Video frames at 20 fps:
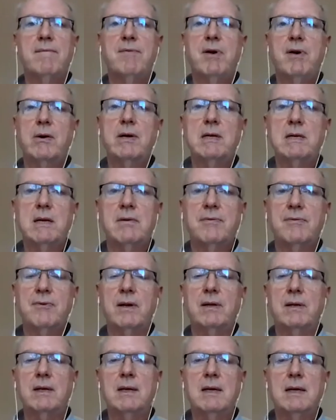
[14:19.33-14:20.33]
very
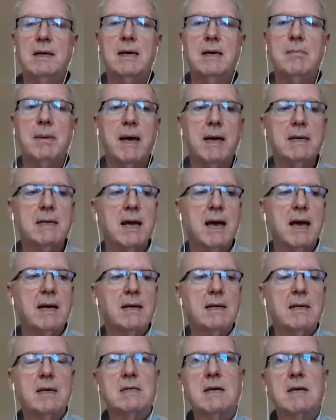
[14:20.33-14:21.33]
different. He maintained
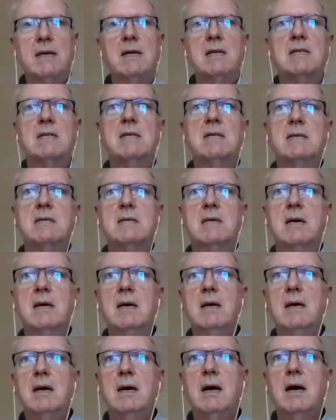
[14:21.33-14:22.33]
his innocence
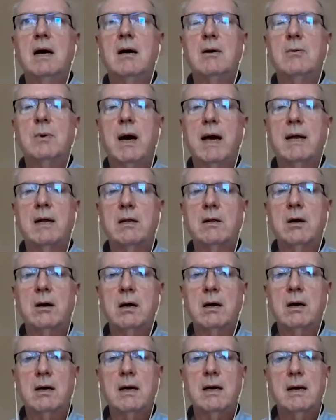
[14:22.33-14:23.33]
right
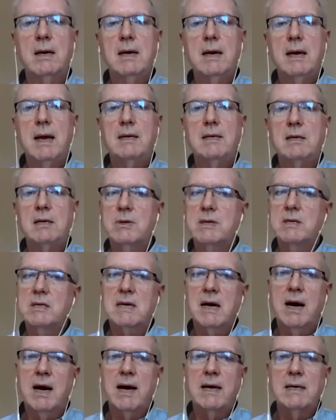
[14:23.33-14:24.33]
along, and to his
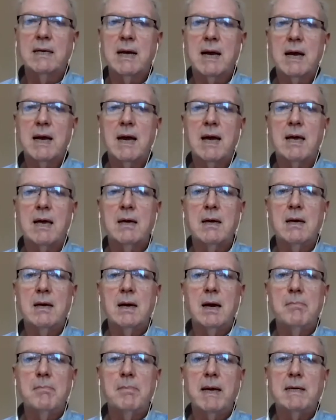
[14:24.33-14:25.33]
dying day,
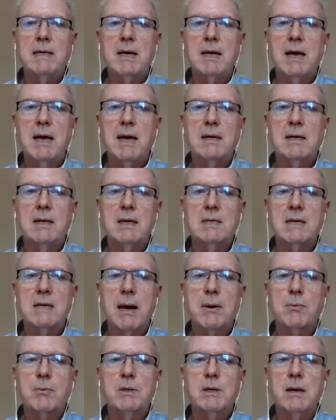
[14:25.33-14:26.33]
maintained his
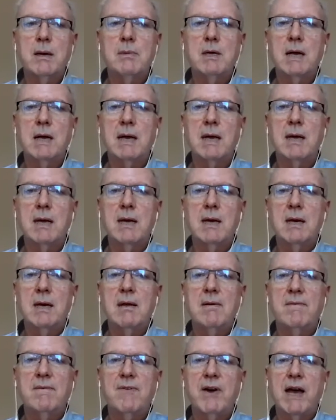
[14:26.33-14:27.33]
equanimity
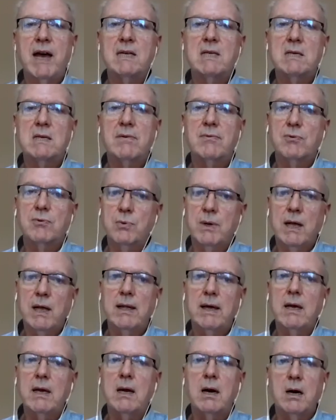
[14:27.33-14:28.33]
in face of
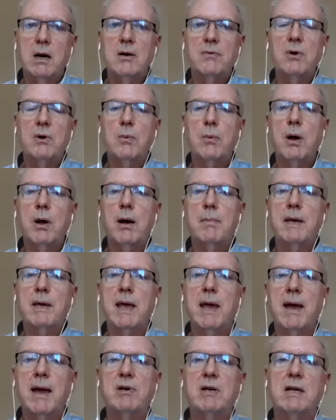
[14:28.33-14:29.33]
really
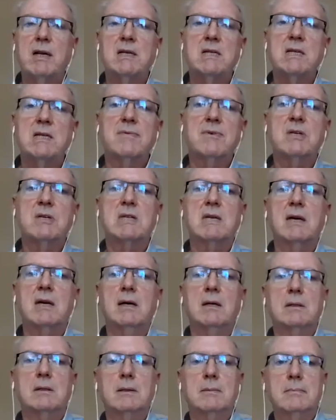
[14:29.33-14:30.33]
overwhelming evidence of his
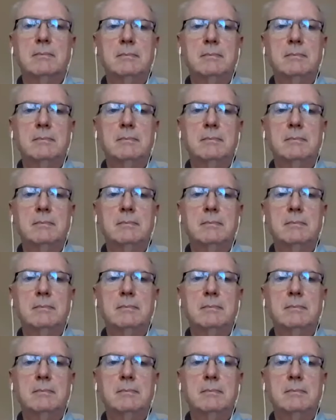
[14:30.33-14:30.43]
guilt.